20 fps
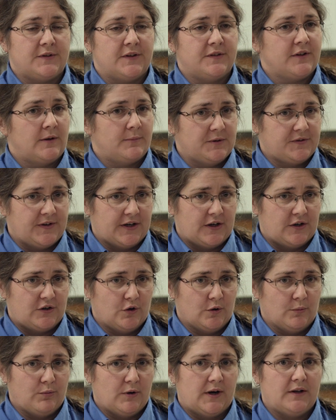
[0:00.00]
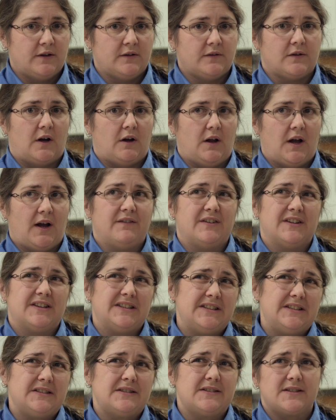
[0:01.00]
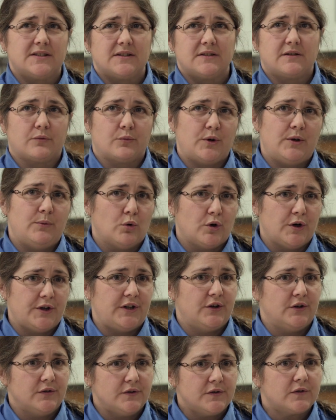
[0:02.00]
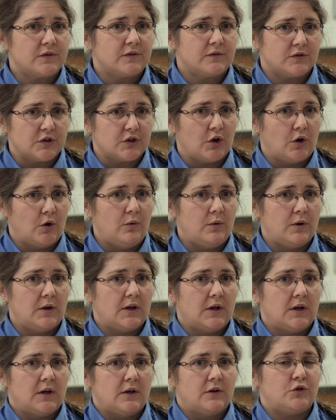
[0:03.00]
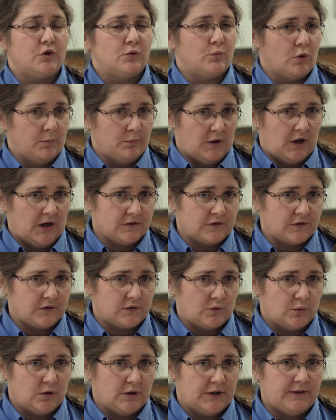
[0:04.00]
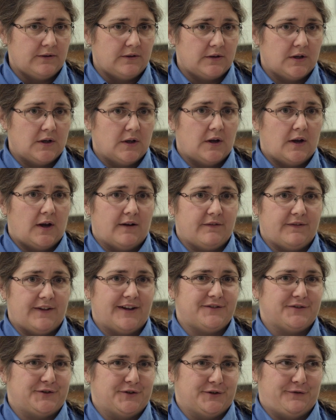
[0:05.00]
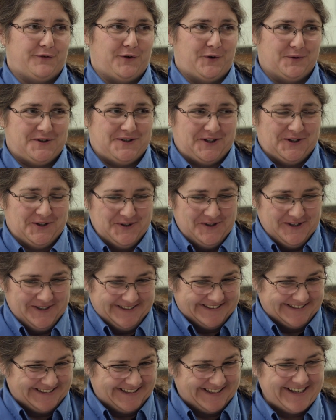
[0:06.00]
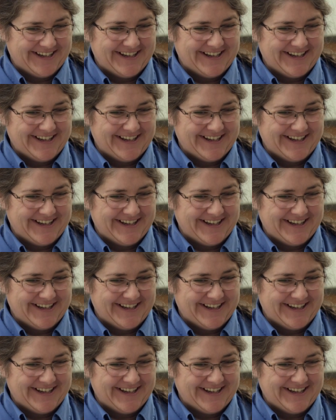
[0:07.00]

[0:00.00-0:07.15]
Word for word: since I'm a second year apprentice, I'll have at least three more years to go, two more blocks of schooling, have that to look forward to.